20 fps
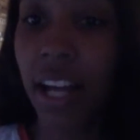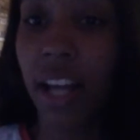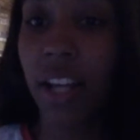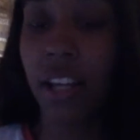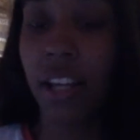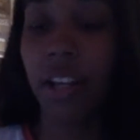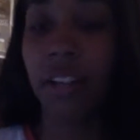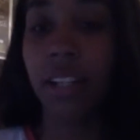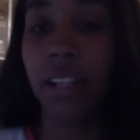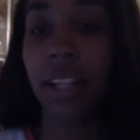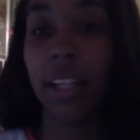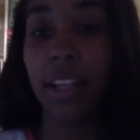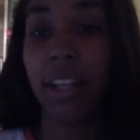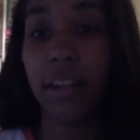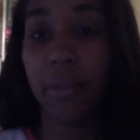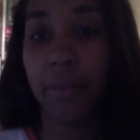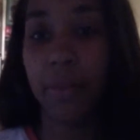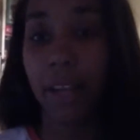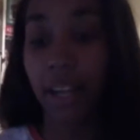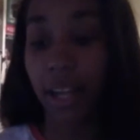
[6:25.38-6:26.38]
learned a
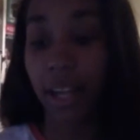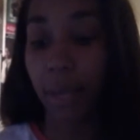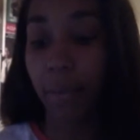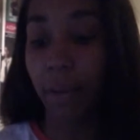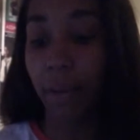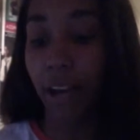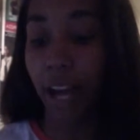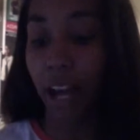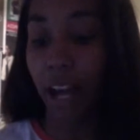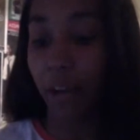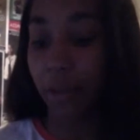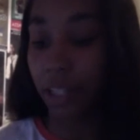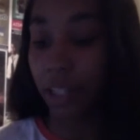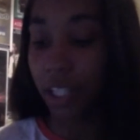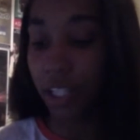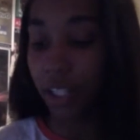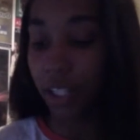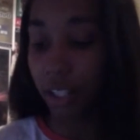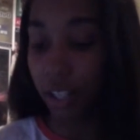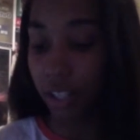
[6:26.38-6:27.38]
little bit about how we
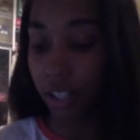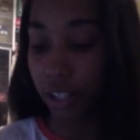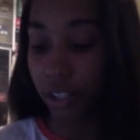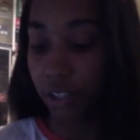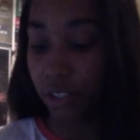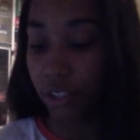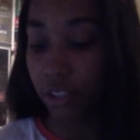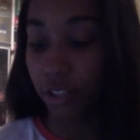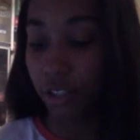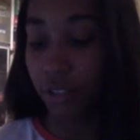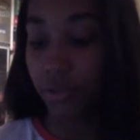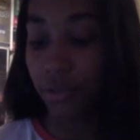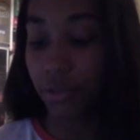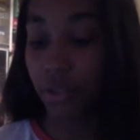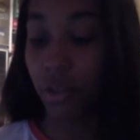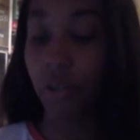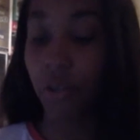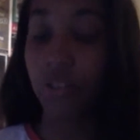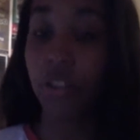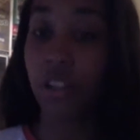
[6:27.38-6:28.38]
can use
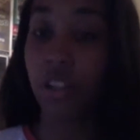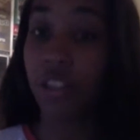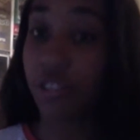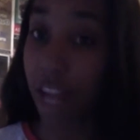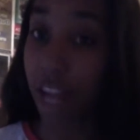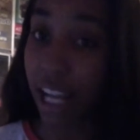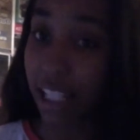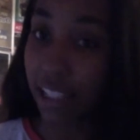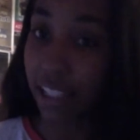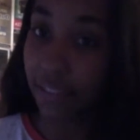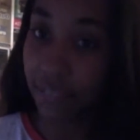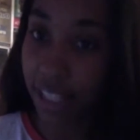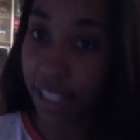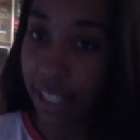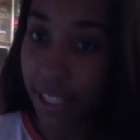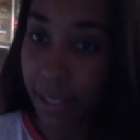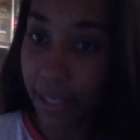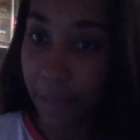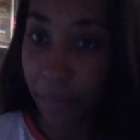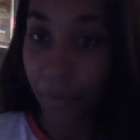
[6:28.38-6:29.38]
social
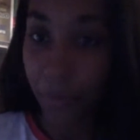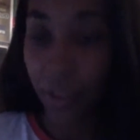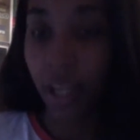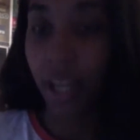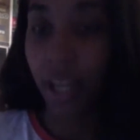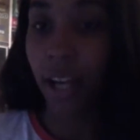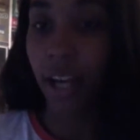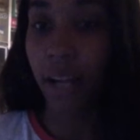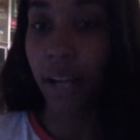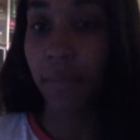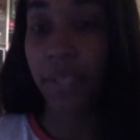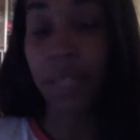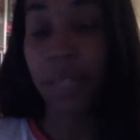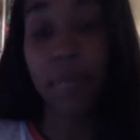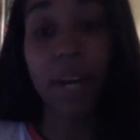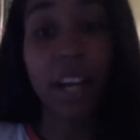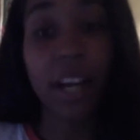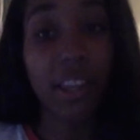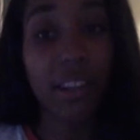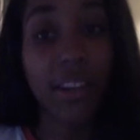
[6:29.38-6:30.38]
attractiveness. Some
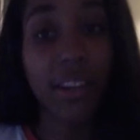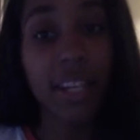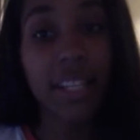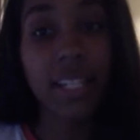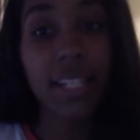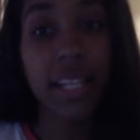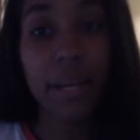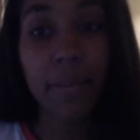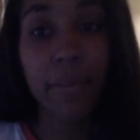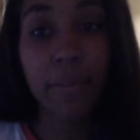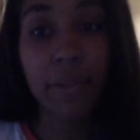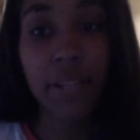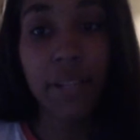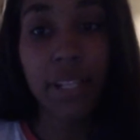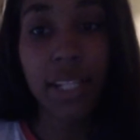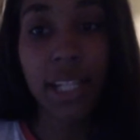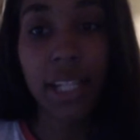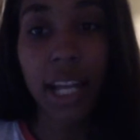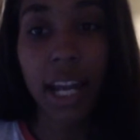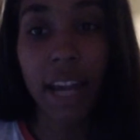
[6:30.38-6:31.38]
other
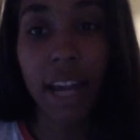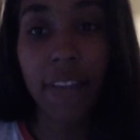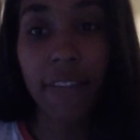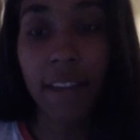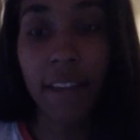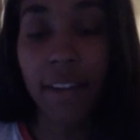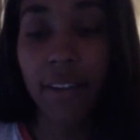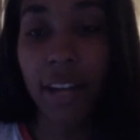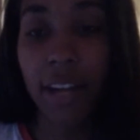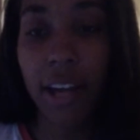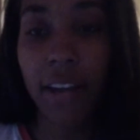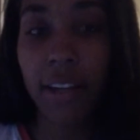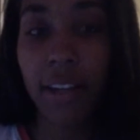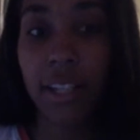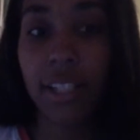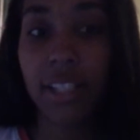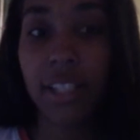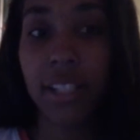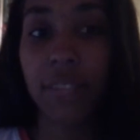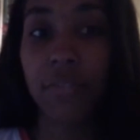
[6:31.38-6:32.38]
examples that I found out
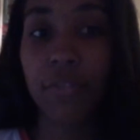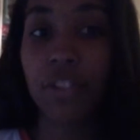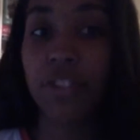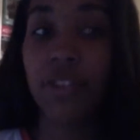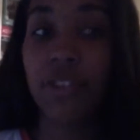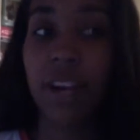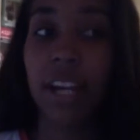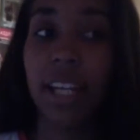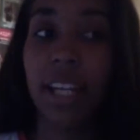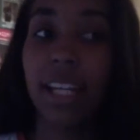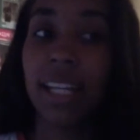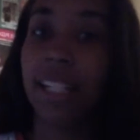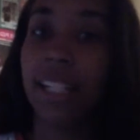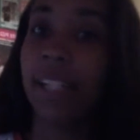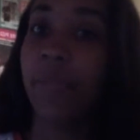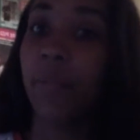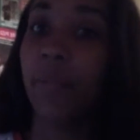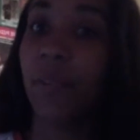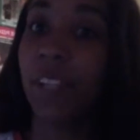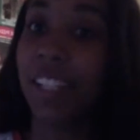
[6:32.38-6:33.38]
is if you're trying to get
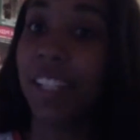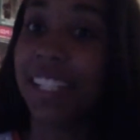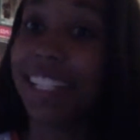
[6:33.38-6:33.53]
someone